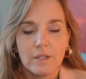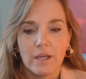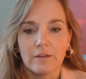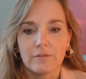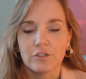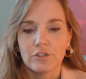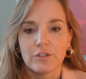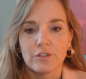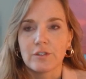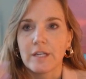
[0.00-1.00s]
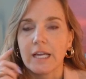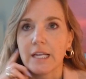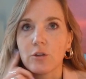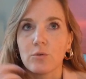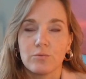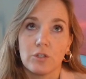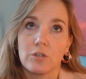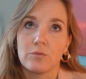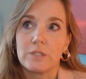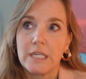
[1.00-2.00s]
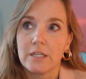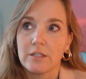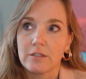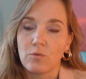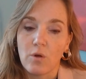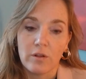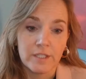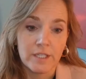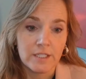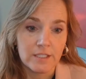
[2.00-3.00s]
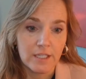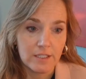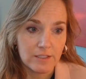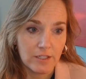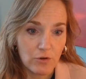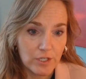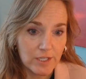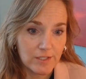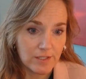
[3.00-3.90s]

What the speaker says: Yeah, for sure. And I know, data quality and data integrity is